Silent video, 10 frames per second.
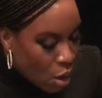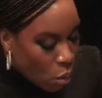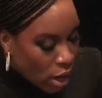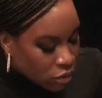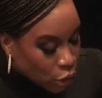
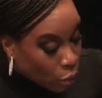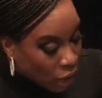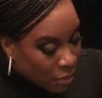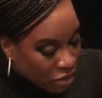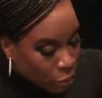was you know
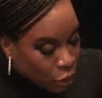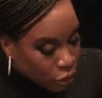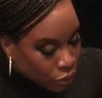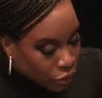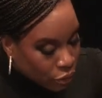when i met the
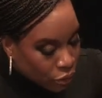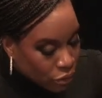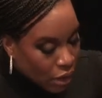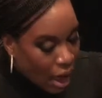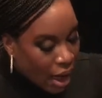
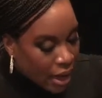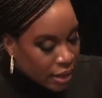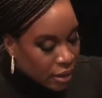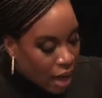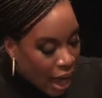producers i